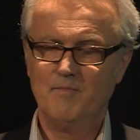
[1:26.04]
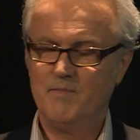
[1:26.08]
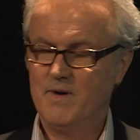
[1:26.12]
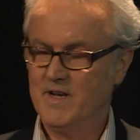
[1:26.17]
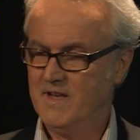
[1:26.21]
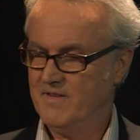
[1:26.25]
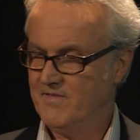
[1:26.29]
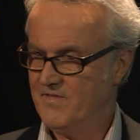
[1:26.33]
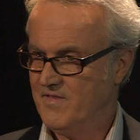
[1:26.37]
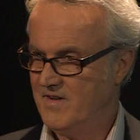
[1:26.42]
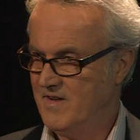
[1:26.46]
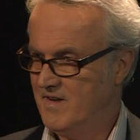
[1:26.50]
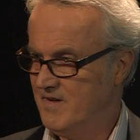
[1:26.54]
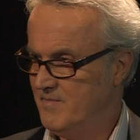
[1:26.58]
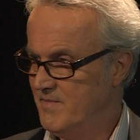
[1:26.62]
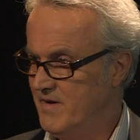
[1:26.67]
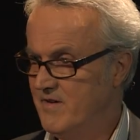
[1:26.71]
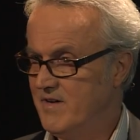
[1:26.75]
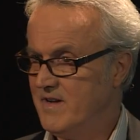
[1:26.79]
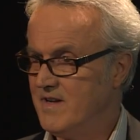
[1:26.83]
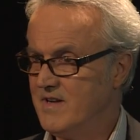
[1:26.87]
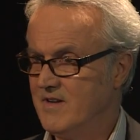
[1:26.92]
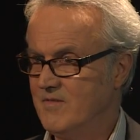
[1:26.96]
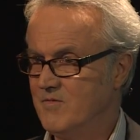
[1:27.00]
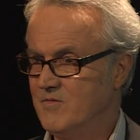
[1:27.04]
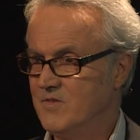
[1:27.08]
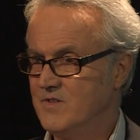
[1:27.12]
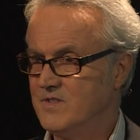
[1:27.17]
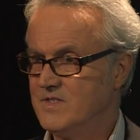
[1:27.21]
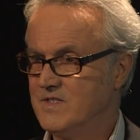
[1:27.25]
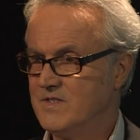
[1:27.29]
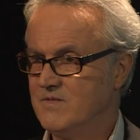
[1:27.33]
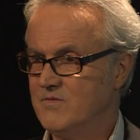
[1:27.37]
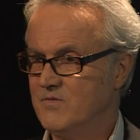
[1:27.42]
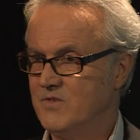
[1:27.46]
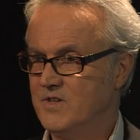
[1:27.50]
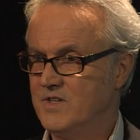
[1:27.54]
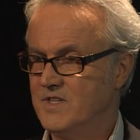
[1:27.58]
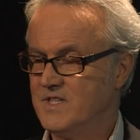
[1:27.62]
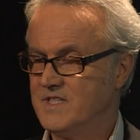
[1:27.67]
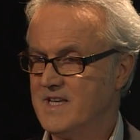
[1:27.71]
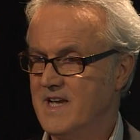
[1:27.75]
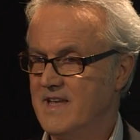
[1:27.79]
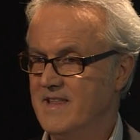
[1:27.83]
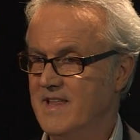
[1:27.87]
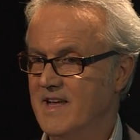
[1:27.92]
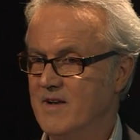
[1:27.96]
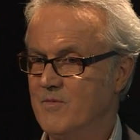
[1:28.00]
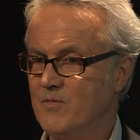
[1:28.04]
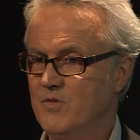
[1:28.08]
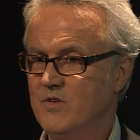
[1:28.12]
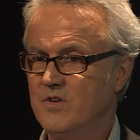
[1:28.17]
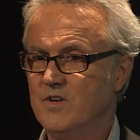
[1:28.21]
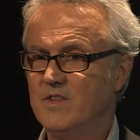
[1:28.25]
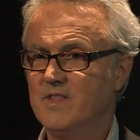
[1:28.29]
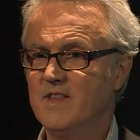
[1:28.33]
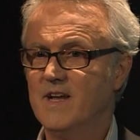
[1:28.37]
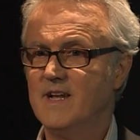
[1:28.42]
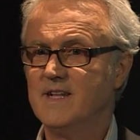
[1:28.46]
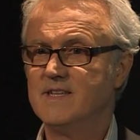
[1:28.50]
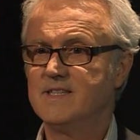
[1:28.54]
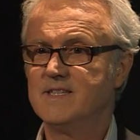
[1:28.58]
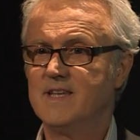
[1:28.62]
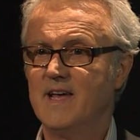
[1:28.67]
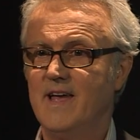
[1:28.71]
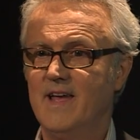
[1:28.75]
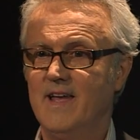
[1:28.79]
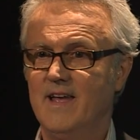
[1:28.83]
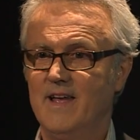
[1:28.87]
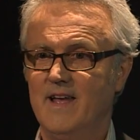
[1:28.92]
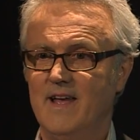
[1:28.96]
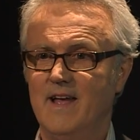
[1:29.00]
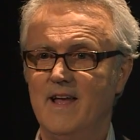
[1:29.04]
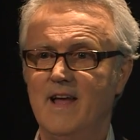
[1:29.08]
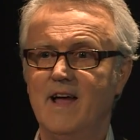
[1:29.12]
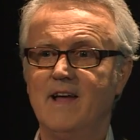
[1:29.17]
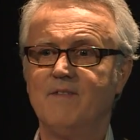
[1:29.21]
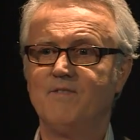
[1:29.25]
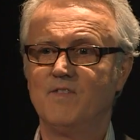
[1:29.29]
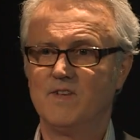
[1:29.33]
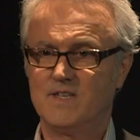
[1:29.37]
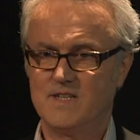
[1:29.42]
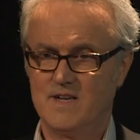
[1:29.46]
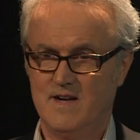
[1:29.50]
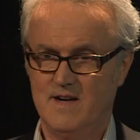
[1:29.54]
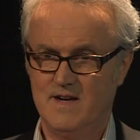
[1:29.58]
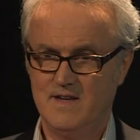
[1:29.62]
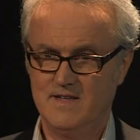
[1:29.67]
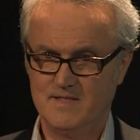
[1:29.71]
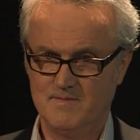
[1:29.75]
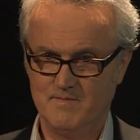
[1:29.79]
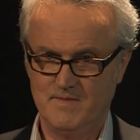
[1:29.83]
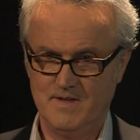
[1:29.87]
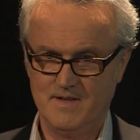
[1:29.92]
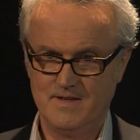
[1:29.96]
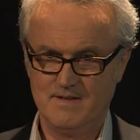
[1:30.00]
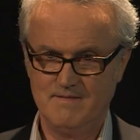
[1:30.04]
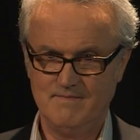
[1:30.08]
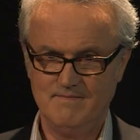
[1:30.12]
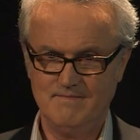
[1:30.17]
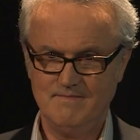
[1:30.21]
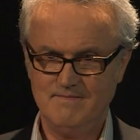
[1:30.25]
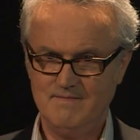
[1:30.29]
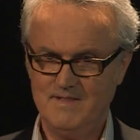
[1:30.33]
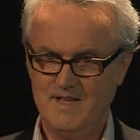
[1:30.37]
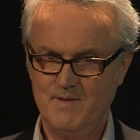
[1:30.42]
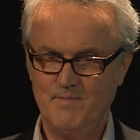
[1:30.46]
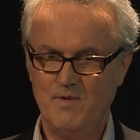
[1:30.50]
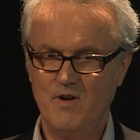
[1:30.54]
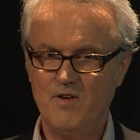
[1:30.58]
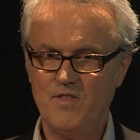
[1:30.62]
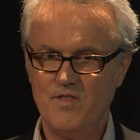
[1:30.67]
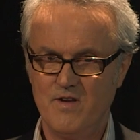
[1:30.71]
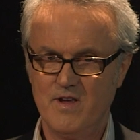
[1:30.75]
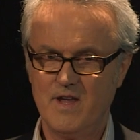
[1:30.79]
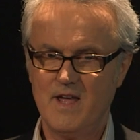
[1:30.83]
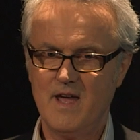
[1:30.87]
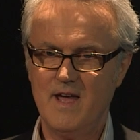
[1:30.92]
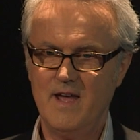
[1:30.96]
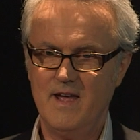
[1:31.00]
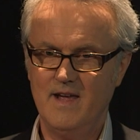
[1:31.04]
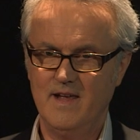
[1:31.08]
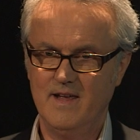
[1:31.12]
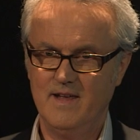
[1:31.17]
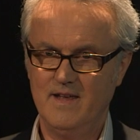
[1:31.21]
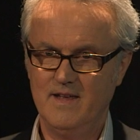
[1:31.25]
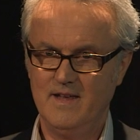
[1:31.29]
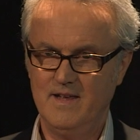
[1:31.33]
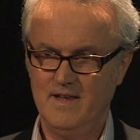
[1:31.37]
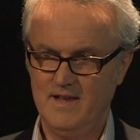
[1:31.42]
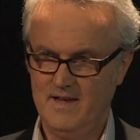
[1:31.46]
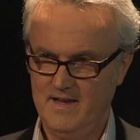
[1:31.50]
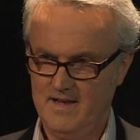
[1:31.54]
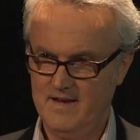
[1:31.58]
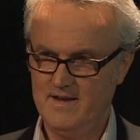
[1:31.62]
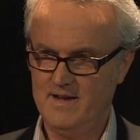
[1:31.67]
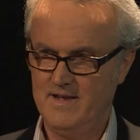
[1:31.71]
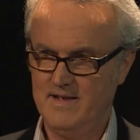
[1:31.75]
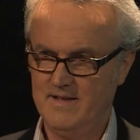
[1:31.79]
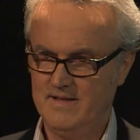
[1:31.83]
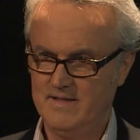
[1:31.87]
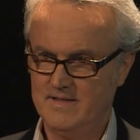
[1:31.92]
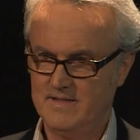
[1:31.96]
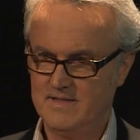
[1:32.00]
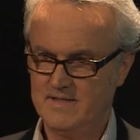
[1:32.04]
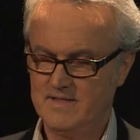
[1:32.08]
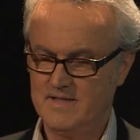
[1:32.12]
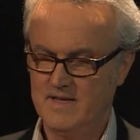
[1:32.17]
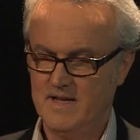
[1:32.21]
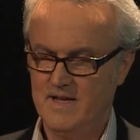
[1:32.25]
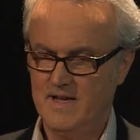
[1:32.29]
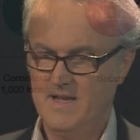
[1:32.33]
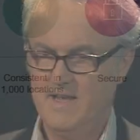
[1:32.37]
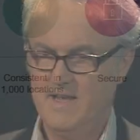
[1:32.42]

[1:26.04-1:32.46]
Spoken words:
But if an American were to say that word, they'd say advertisement. They're both okay in IELTS.